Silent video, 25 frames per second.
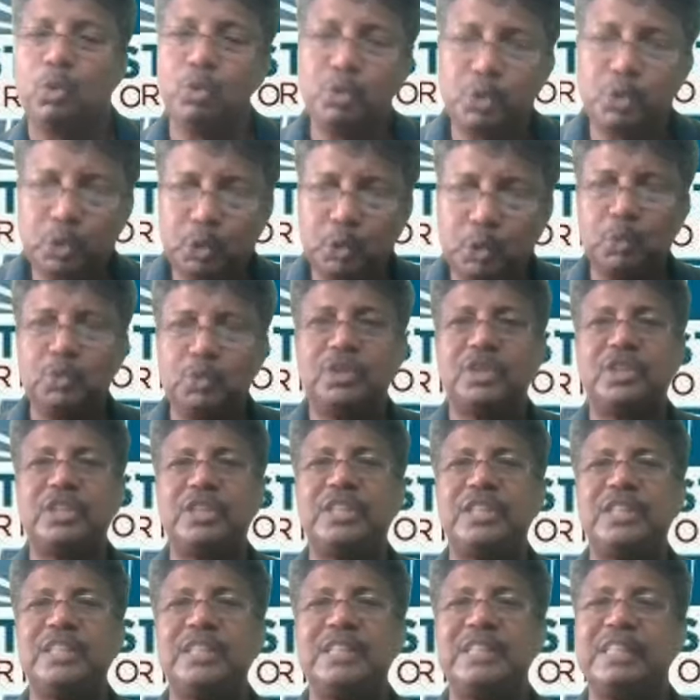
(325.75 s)
to
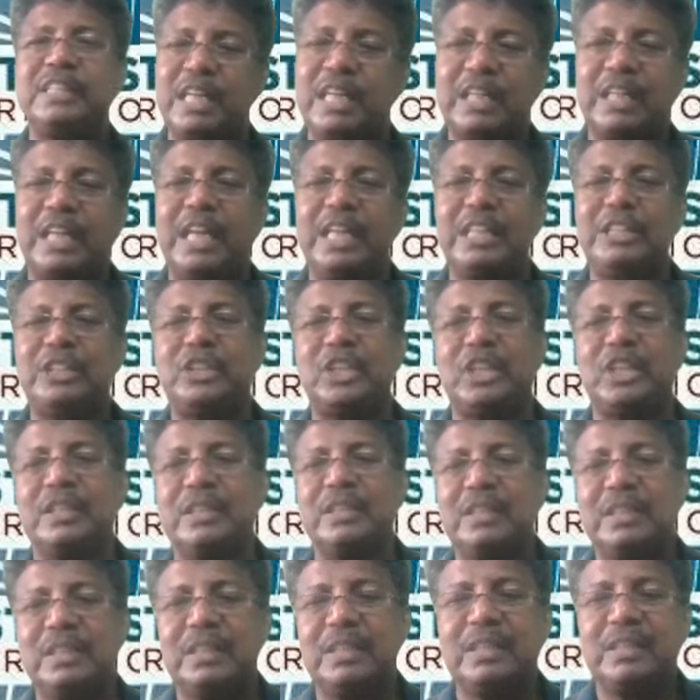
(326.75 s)
suit the
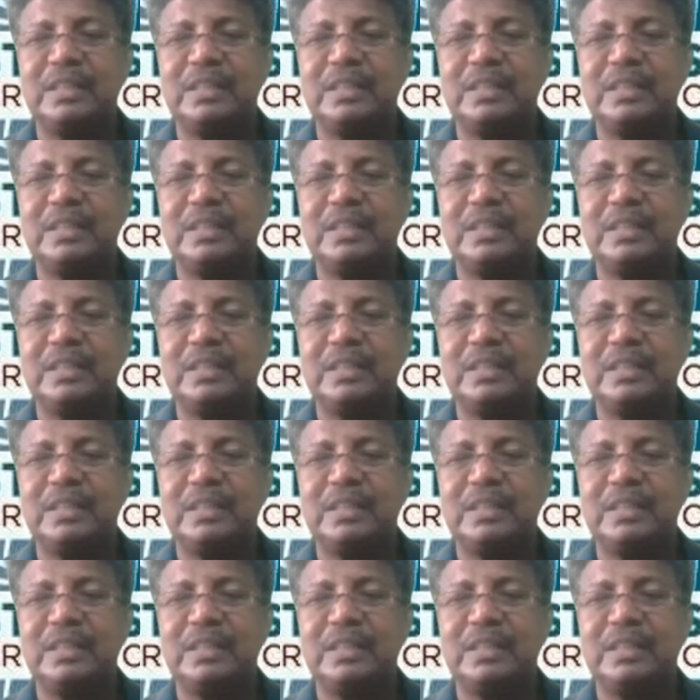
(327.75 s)
occasion.